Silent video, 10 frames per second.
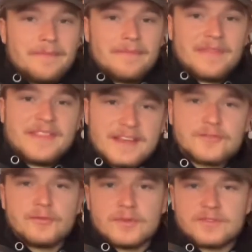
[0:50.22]

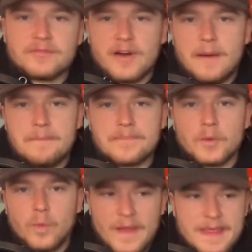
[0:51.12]
this was from
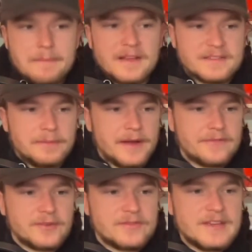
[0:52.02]
when they missed the
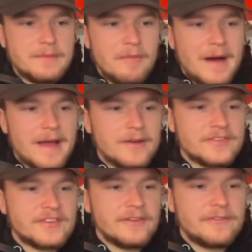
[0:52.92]
playoffs. So Timo Meier
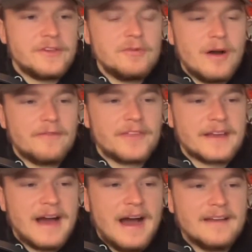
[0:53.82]
said a few of the
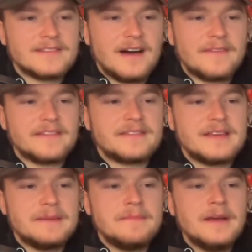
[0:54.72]
guys on the
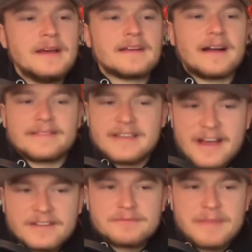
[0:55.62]
team got
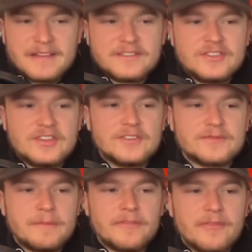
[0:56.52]
text messages
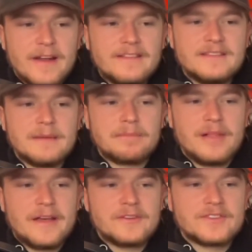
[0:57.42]
from friends and
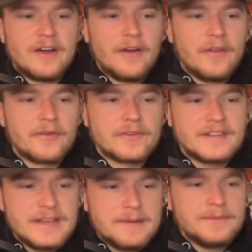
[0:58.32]
players on other
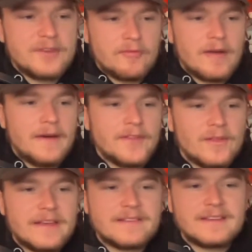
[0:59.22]
teams around the
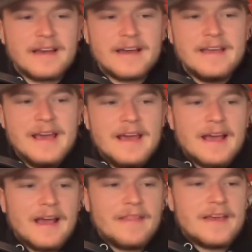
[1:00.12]
league today,
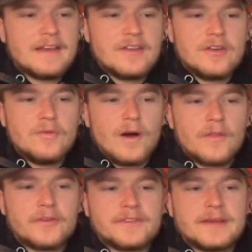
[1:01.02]
and they knew
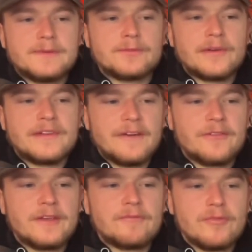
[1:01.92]
other teams were
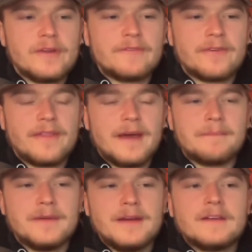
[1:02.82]
definitely rooting for
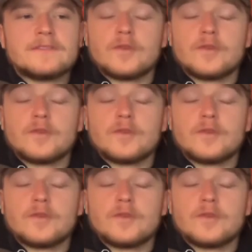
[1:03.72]
them to